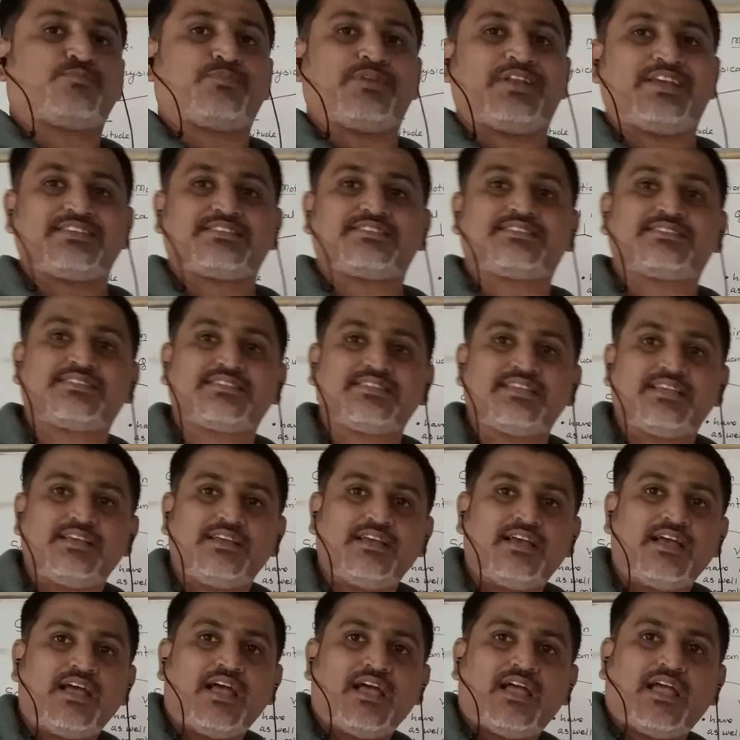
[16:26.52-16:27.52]

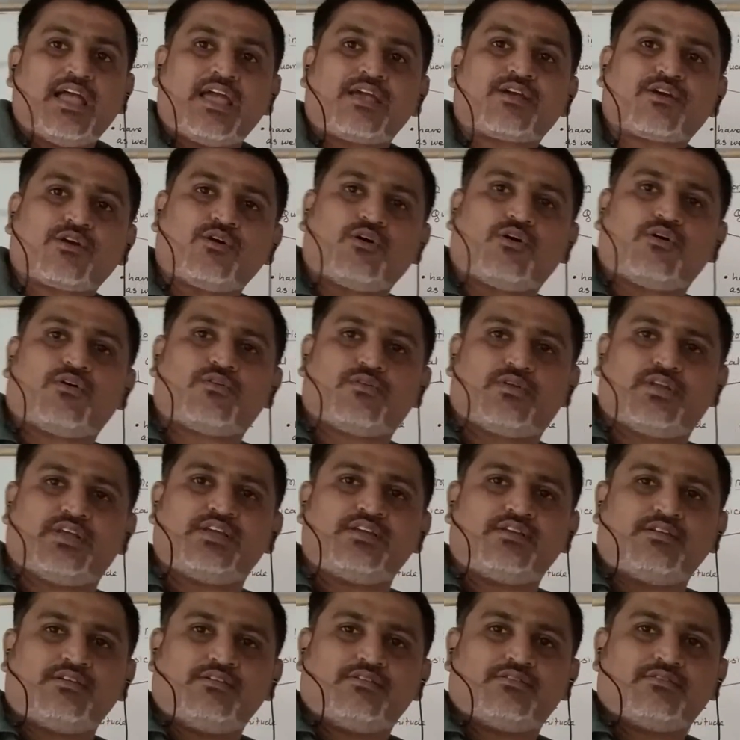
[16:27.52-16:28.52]
place according